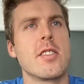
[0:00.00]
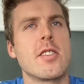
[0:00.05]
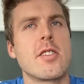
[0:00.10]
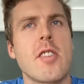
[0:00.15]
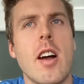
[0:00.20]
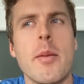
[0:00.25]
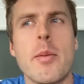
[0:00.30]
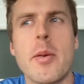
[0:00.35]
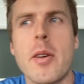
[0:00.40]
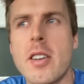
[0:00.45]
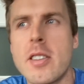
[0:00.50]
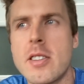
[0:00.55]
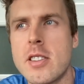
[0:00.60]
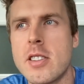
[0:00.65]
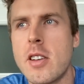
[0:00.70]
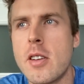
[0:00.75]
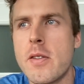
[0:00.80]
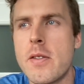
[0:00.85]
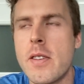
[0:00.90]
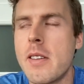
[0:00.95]
strawberries
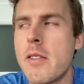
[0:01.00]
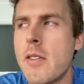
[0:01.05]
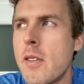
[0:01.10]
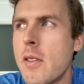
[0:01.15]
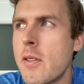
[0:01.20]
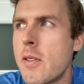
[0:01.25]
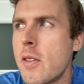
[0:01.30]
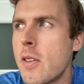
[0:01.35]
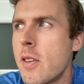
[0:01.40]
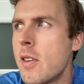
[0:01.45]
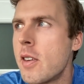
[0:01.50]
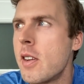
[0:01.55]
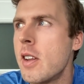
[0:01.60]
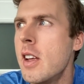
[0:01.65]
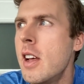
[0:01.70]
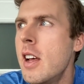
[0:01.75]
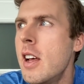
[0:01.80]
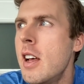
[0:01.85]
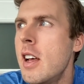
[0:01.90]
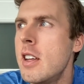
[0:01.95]
is your favorite fruit.
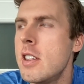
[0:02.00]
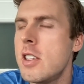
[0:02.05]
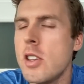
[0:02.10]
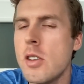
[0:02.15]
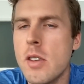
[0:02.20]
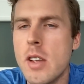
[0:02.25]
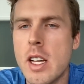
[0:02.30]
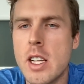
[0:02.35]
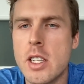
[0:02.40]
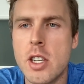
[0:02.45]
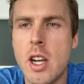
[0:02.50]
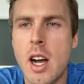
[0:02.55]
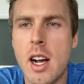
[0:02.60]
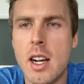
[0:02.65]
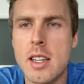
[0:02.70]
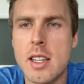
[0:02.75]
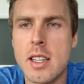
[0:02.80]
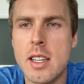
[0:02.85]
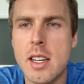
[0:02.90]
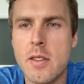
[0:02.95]
Do you like
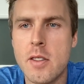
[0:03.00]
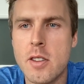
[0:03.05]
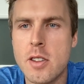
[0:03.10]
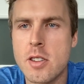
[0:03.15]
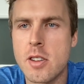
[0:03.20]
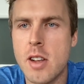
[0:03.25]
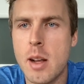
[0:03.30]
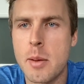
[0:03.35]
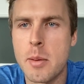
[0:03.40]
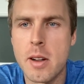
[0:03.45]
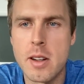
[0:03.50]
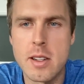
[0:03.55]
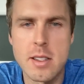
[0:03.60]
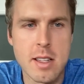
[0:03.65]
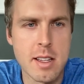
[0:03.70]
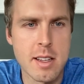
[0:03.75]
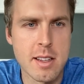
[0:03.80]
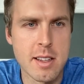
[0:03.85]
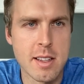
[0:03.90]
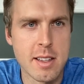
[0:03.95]
chocolate covered strawberries
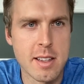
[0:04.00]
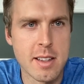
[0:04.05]
then?